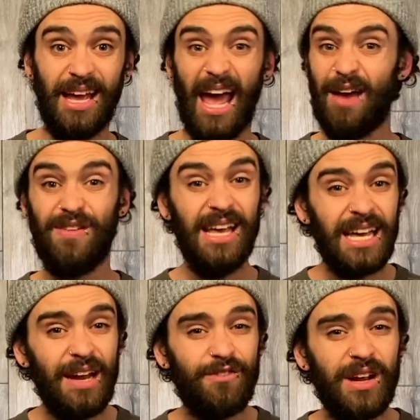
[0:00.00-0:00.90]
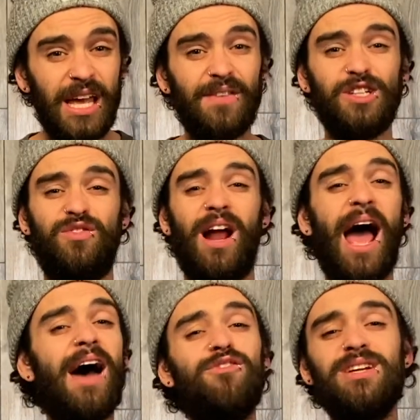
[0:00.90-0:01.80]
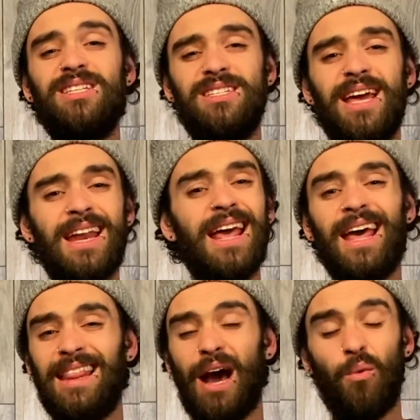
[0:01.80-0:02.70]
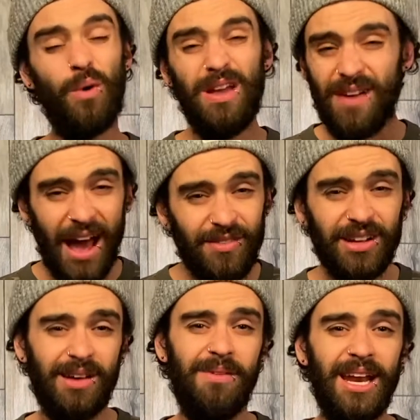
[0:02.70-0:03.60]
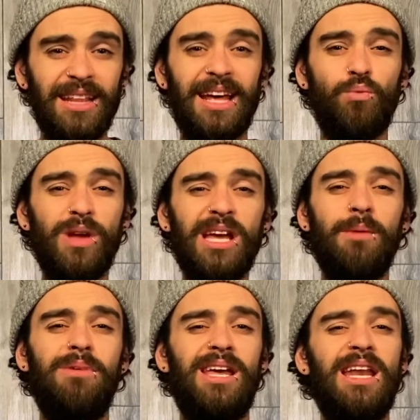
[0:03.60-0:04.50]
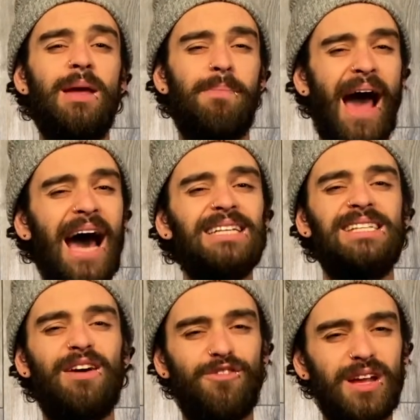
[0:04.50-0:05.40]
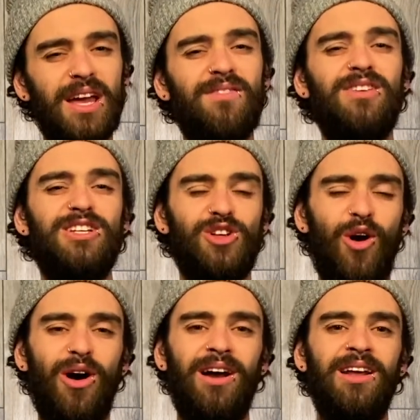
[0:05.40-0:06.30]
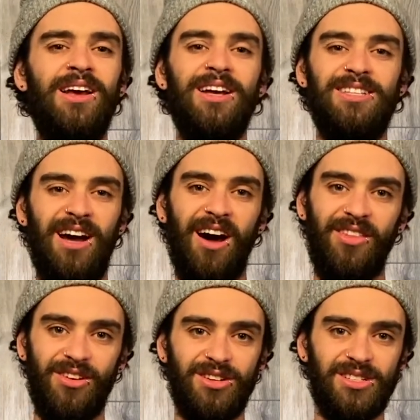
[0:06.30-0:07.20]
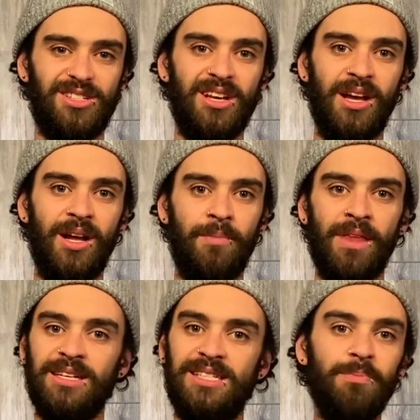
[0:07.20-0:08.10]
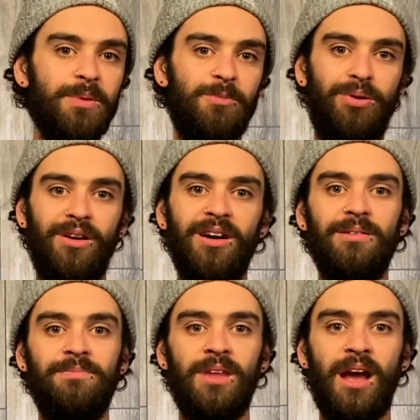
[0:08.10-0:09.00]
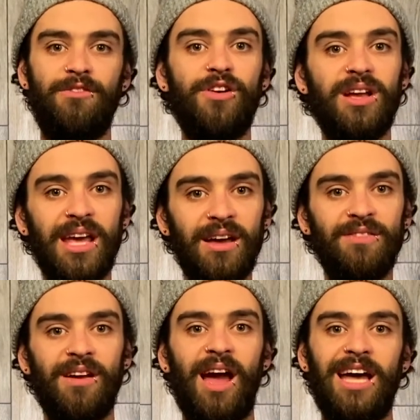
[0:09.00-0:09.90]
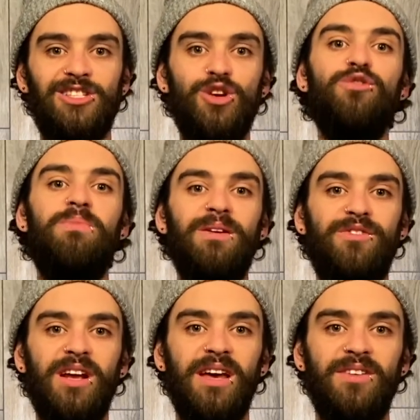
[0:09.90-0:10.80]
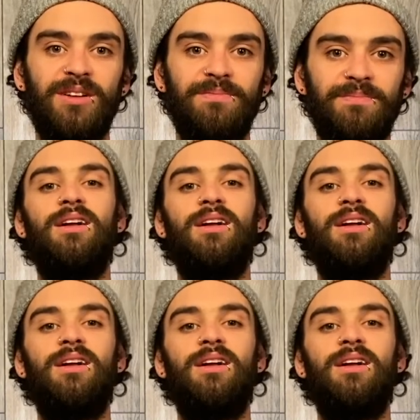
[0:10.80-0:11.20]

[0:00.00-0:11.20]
If he can forgive us for every sin that we've ever committed, then we can begin to pass that forgiveness on to others. Simply put, forgive as you've been forgiven.